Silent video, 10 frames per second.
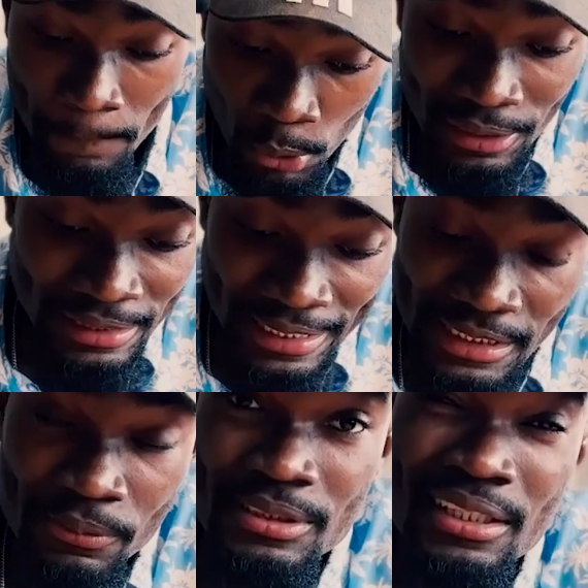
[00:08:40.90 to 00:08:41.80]
More than
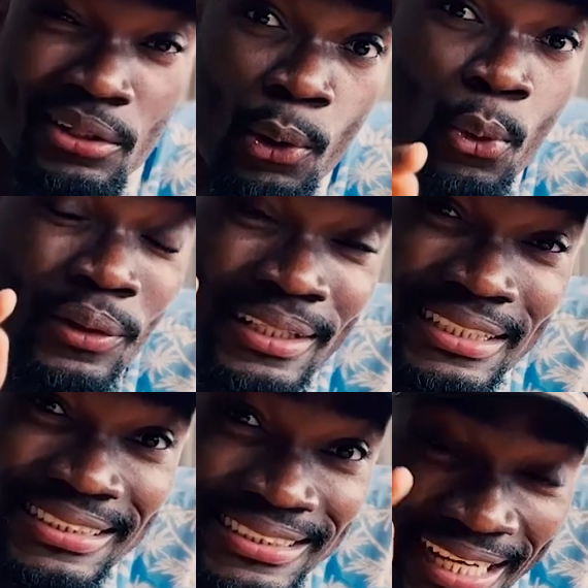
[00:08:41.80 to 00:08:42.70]
80%.
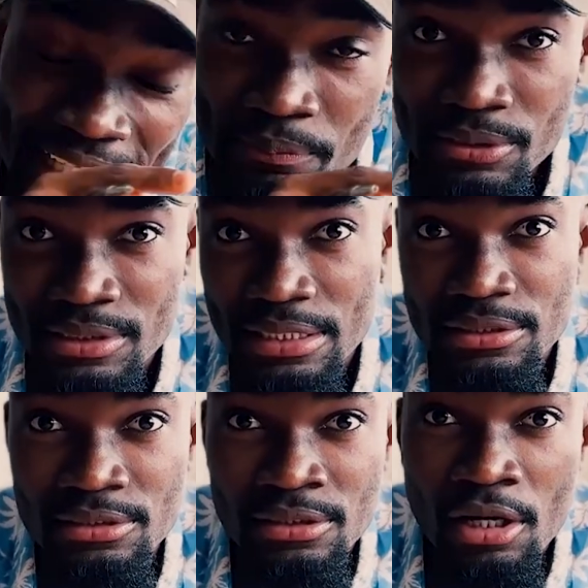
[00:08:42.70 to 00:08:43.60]
Only
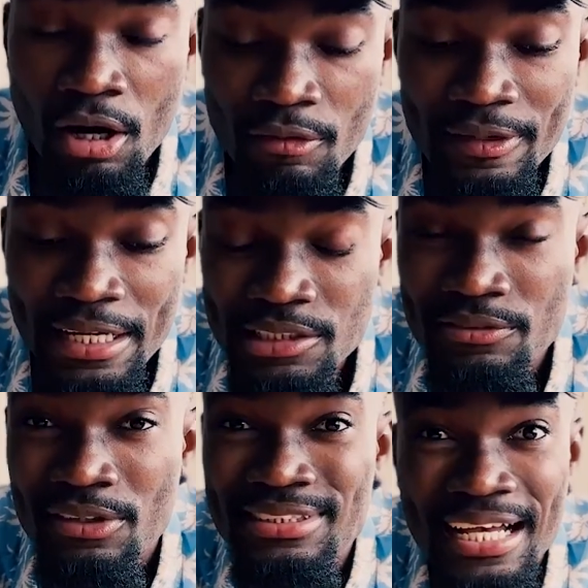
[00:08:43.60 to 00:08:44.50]
10% of hedge
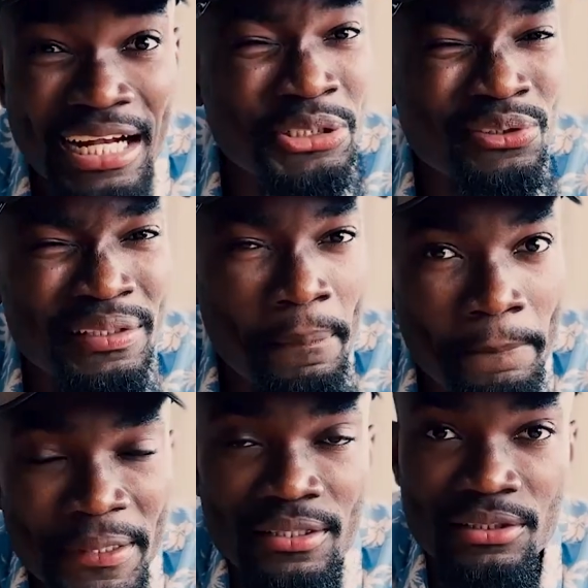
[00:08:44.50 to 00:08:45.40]
funds actually
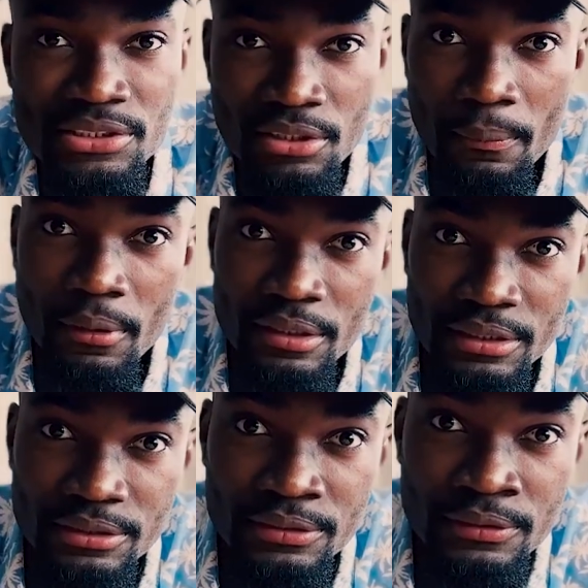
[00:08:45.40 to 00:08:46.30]
beat the stock market.